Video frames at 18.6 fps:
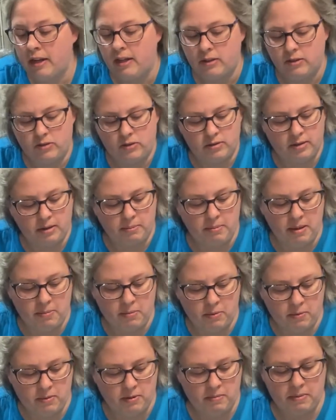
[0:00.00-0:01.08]
So some
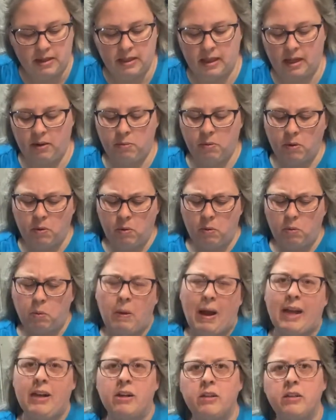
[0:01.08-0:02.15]
people would be like, well,
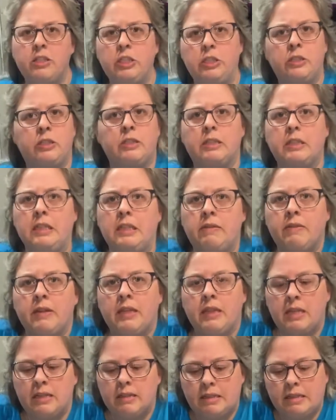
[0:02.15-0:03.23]
why aren't you just leaving
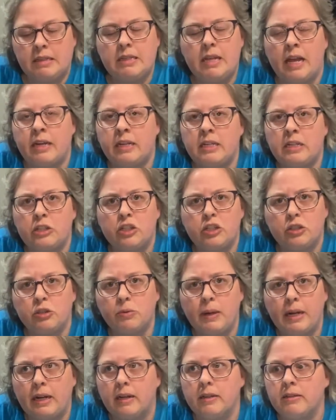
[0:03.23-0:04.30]
these as 10 inch
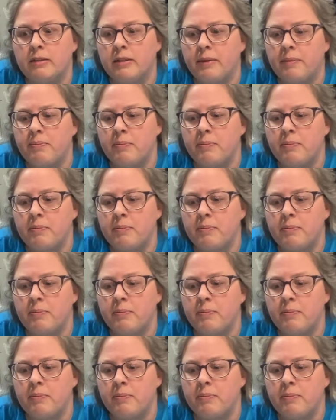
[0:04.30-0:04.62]
squares?